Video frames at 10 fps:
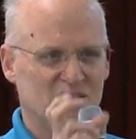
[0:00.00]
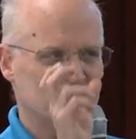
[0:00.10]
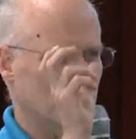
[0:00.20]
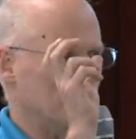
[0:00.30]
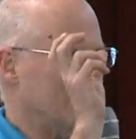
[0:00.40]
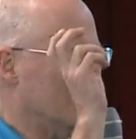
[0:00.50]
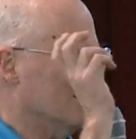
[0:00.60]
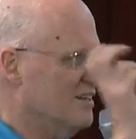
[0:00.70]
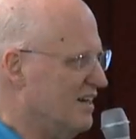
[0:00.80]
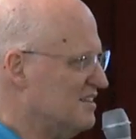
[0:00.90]
So we get
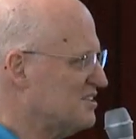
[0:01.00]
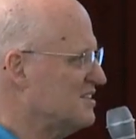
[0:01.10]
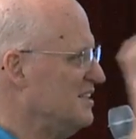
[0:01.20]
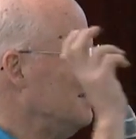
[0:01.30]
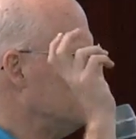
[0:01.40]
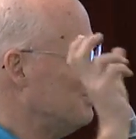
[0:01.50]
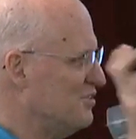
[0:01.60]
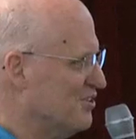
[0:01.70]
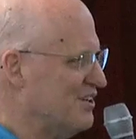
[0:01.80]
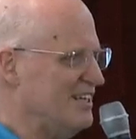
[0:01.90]
lust,
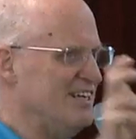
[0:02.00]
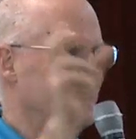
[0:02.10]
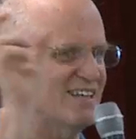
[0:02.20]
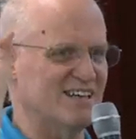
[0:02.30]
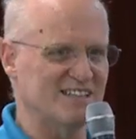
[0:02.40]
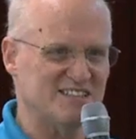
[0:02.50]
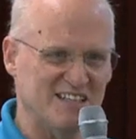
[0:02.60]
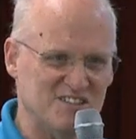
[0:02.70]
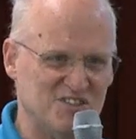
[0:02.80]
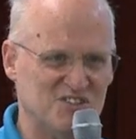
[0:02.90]
impurity, and
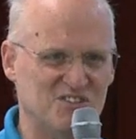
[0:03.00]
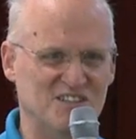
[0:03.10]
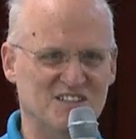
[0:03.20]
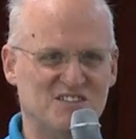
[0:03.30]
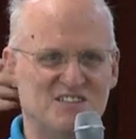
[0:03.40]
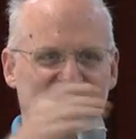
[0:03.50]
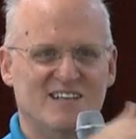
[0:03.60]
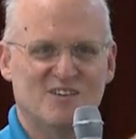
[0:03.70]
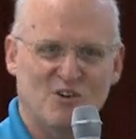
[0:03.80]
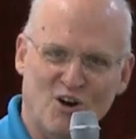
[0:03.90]
licentiousness
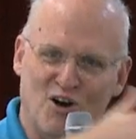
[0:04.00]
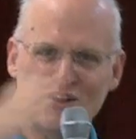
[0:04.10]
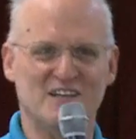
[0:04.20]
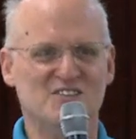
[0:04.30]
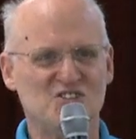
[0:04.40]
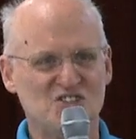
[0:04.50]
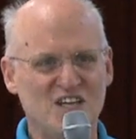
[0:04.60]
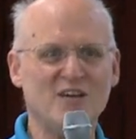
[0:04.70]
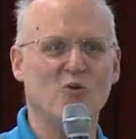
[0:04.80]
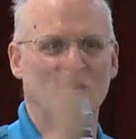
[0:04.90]
all in
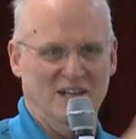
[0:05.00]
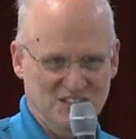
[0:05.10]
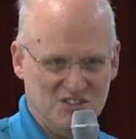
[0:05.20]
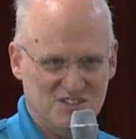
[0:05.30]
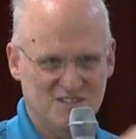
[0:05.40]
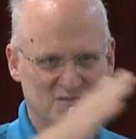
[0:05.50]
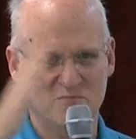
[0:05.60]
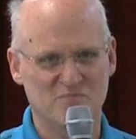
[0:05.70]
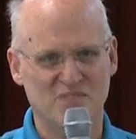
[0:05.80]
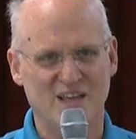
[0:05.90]
sequence
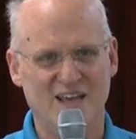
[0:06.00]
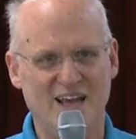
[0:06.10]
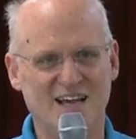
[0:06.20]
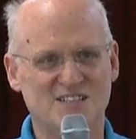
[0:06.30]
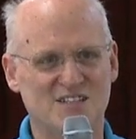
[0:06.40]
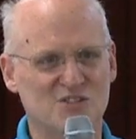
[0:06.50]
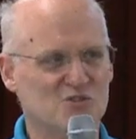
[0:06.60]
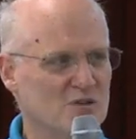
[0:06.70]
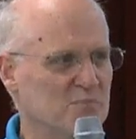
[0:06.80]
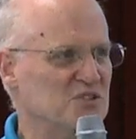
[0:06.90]
as a
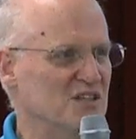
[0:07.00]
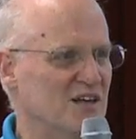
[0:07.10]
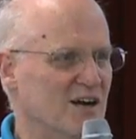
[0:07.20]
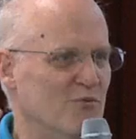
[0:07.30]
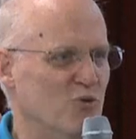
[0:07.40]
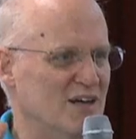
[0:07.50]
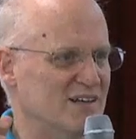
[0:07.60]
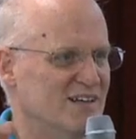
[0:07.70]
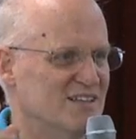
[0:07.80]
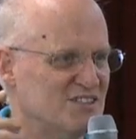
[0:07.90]
description of
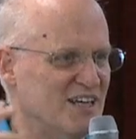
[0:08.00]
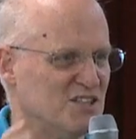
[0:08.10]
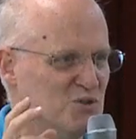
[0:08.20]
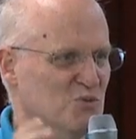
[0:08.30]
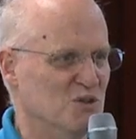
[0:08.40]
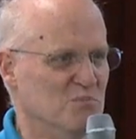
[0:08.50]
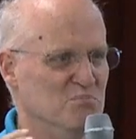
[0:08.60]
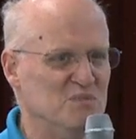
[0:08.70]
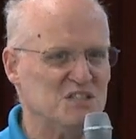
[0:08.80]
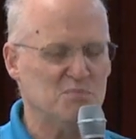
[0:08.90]
what sexual
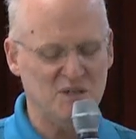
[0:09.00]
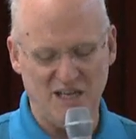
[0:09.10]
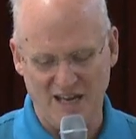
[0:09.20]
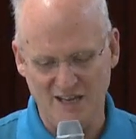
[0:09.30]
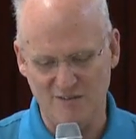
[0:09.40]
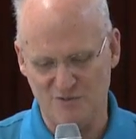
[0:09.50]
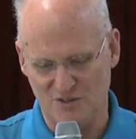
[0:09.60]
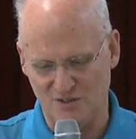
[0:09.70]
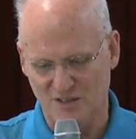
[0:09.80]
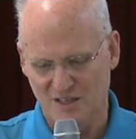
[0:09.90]

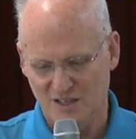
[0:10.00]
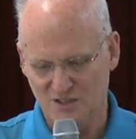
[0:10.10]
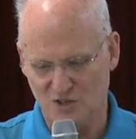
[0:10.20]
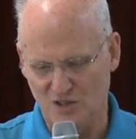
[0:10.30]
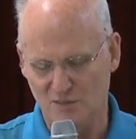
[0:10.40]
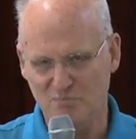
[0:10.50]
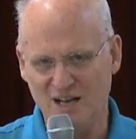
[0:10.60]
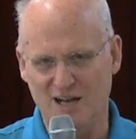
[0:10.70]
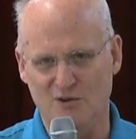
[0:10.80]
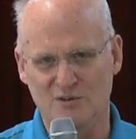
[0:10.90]
misbehavior is all
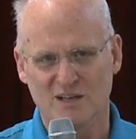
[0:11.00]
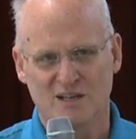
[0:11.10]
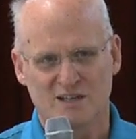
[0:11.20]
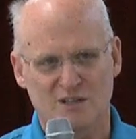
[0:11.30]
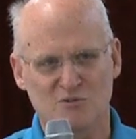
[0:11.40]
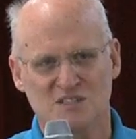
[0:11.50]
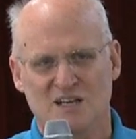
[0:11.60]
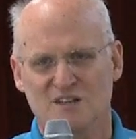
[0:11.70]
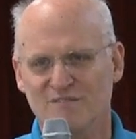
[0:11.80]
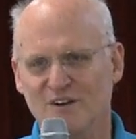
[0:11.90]
about. In other words,
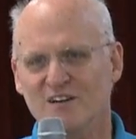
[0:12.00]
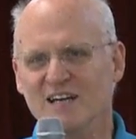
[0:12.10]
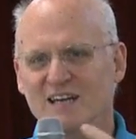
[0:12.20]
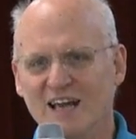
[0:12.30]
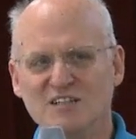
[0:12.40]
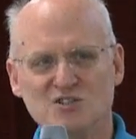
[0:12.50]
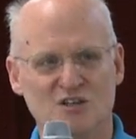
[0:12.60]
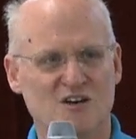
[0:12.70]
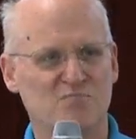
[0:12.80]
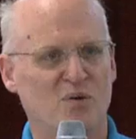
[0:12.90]
the very nature
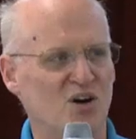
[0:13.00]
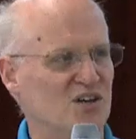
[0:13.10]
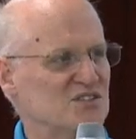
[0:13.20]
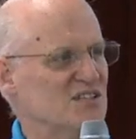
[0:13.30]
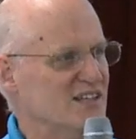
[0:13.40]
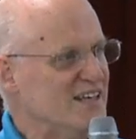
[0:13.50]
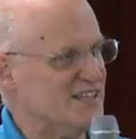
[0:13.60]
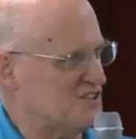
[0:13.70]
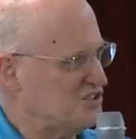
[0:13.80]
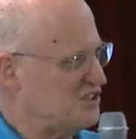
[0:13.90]
of Paul's
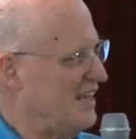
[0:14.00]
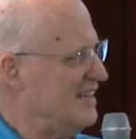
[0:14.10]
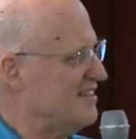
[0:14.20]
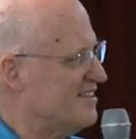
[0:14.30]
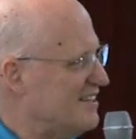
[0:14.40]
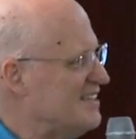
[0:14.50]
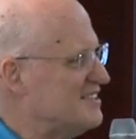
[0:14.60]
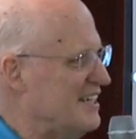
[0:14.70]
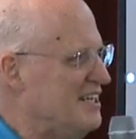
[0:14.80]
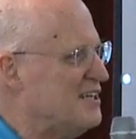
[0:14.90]
lists and the things
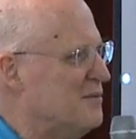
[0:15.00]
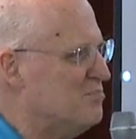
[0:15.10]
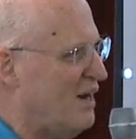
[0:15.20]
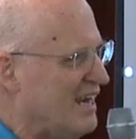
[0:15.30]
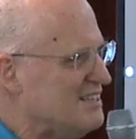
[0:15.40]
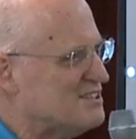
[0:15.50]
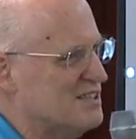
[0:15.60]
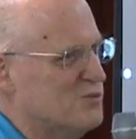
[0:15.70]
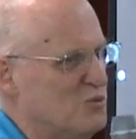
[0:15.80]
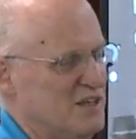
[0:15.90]
that he combines
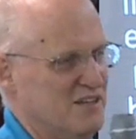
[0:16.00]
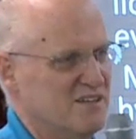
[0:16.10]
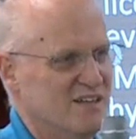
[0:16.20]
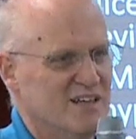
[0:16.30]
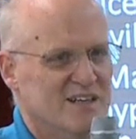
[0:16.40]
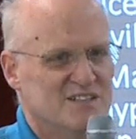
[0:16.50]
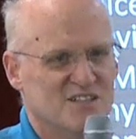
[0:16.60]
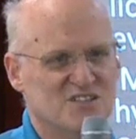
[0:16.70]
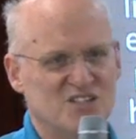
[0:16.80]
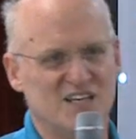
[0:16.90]
it with
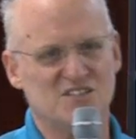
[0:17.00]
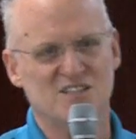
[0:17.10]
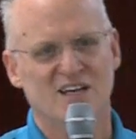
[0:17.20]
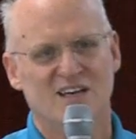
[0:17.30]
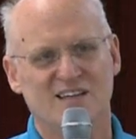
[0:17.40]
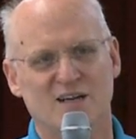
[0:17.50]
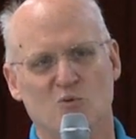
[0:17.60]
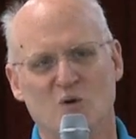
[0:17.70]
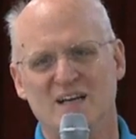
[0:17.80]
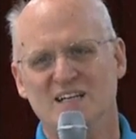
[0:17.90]
suggests that
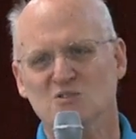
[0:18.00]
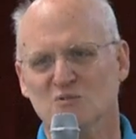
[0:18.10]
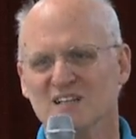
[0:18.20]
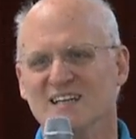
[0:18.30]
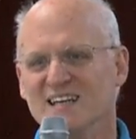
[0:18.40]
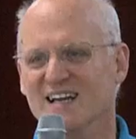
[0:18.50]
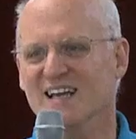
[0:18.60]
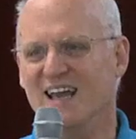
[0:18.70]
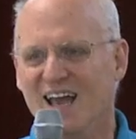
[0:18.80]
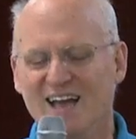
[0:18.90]
what he's really
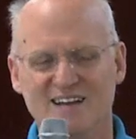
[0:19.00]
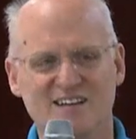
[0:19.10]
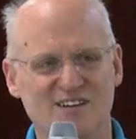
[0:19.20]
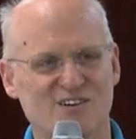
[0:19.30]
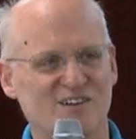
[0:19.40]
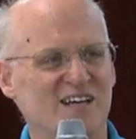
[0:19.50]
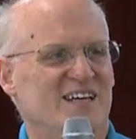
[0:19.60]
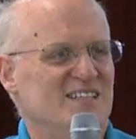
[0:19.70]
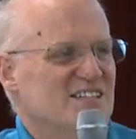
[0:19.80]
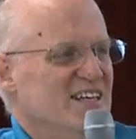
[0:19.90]
getting at here
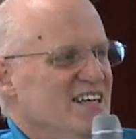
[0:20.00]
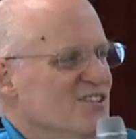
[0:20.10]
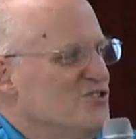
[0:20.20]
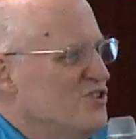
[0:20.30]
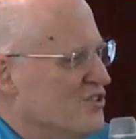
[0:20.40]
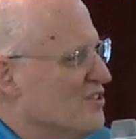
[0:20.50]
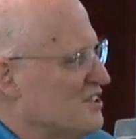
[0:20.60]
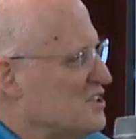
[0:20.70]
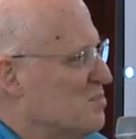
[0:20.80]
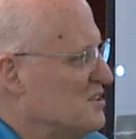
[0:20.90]
is an internal
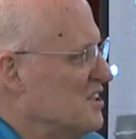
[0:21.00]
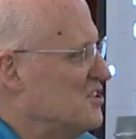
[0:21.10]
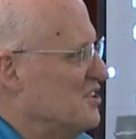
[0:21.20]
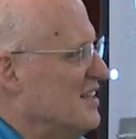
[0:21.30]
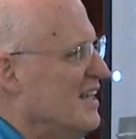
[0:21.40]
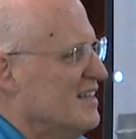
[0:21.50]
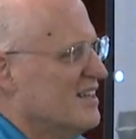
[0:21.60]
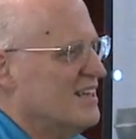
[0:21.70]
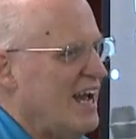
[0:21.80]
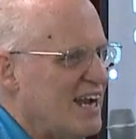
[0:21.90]
disposition,
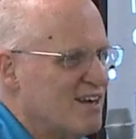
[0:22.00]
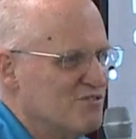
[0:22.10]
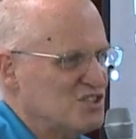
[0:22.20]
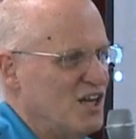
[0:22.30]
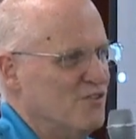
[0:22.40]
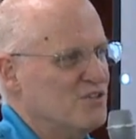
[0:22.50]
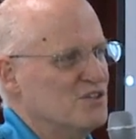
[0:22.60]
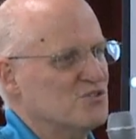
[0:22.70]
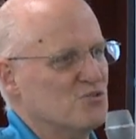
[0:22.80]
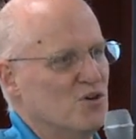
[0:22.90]
the lack of
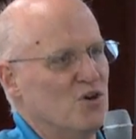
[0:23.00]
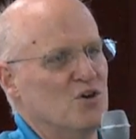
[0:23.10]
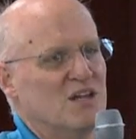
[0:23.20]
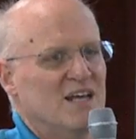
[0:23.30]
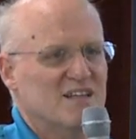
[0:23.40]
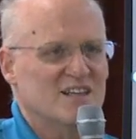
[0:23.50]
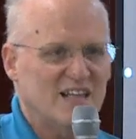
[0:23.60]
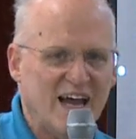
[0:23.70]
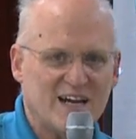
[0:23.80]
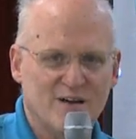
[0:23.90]
self-control, the
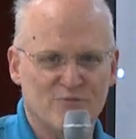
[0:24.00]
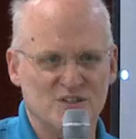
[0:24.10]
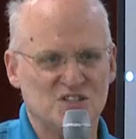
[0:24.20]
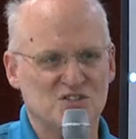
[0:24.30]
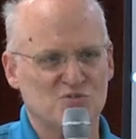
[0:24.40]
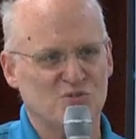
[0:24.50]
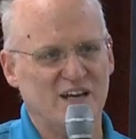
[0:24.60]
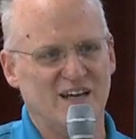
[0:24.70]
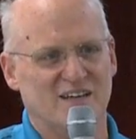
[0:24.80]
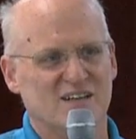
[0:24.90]
lack of
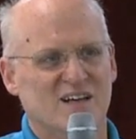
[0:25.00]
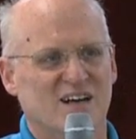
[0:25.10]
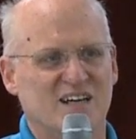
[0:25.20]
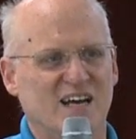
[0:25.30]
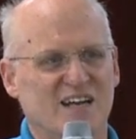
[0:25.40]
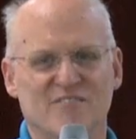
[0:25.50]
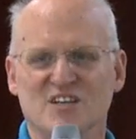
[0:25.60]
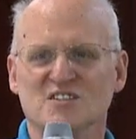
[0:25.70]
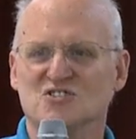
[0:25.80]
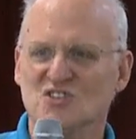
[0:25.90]
restraint, a kind of
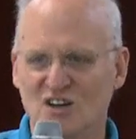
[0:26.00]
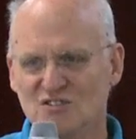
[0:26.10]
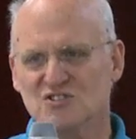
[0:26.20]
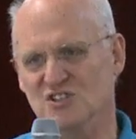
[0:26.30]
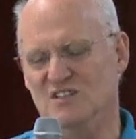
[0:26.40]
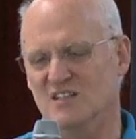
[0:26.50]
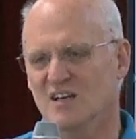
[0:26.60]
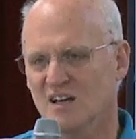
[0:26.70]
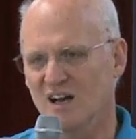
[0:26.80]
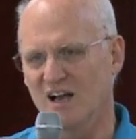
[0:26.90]
indulgent
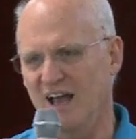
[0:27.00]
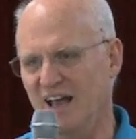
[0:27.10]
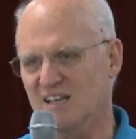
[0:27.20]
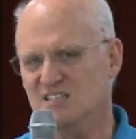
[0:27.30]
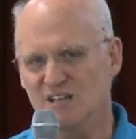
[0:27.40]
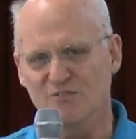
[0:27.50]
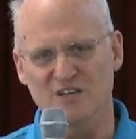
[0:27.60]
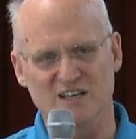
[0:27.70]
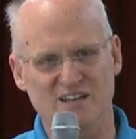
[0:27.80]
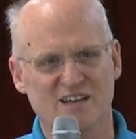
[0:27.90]

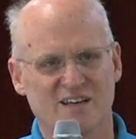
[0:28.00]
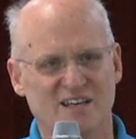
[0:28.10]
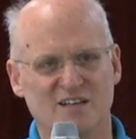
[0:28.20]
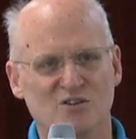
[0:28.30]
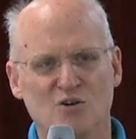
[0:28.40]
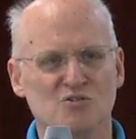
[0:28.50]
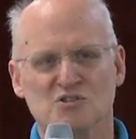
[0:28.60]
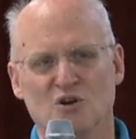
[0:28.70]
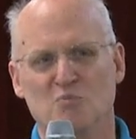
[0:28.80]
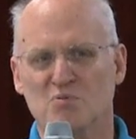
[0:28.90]
activity that
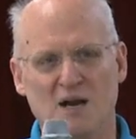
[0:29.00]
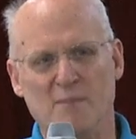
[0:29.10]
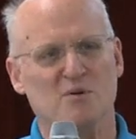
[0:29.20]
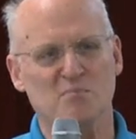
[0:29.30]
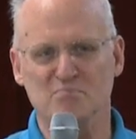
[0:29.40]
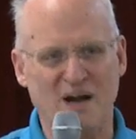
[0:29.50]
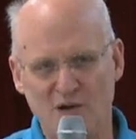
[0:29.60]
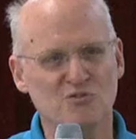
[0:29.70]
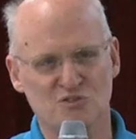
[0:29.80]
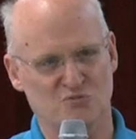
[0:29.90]
knows no proper
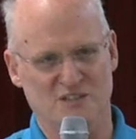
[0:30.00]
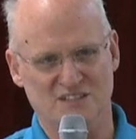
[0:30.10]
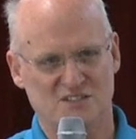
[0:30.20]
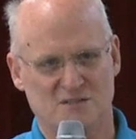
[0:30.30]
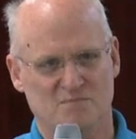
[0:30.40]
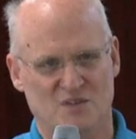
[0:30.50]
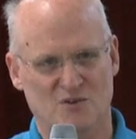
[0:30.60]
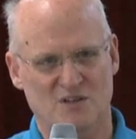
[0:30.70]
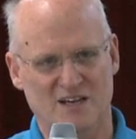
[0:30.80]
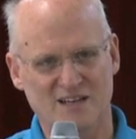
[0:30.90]
boundaries,
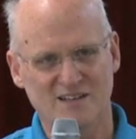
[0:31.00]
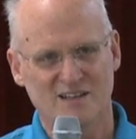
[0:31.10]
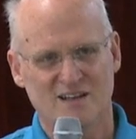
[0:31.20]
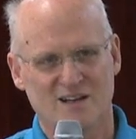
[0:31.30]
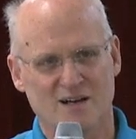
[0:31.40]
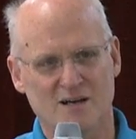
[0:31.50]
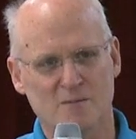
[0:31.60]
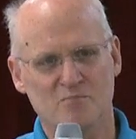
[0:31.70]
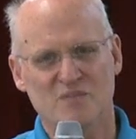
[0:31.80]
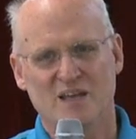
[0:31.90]
okay?
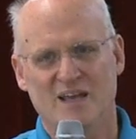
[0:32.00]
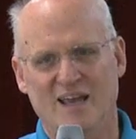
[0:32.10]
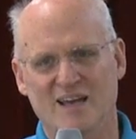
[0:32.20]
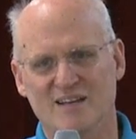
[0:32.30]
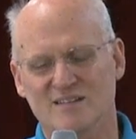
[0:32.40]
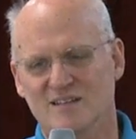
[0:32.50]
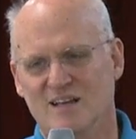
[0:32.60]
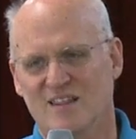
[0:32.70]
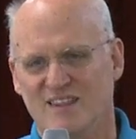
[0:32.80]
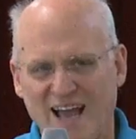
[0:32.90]
And
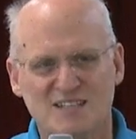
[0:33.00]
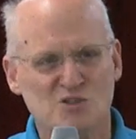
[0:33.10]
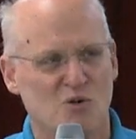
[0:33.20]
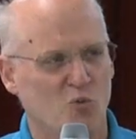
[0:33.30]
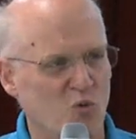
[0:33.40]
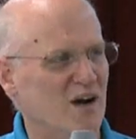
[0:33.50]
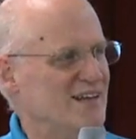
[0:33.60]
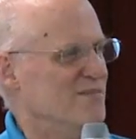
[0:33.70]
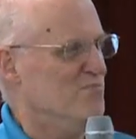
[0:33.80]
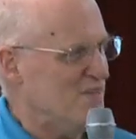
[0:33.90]
that's
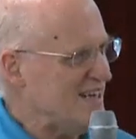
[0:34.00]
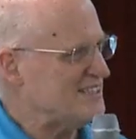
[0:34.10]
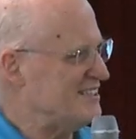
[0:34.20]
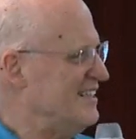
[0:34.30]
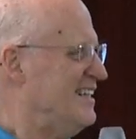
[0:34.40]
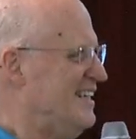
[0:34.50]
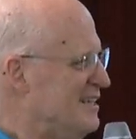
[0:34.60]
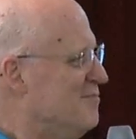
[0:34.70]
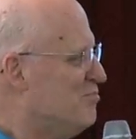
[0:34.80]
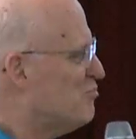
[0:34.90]
what makes it
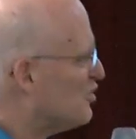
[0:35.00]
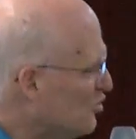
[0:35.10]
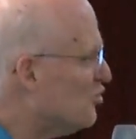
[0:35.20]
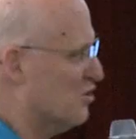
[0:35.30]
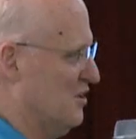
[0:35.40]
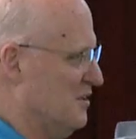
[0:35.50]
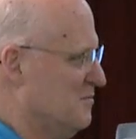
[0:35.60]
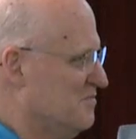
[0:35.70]
impure.